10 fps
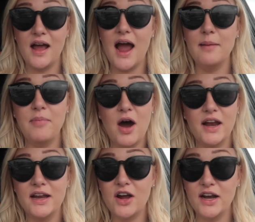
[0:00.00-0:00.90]
I
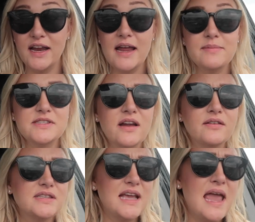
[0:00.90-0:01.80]
bought it on Amazon.
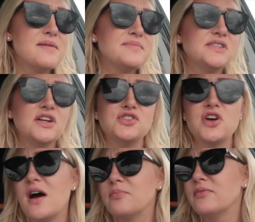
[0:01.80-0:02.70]
It was like Amazon
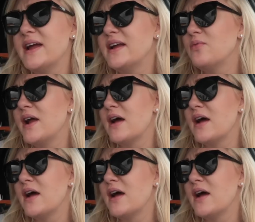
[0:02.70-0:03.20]
top rated one.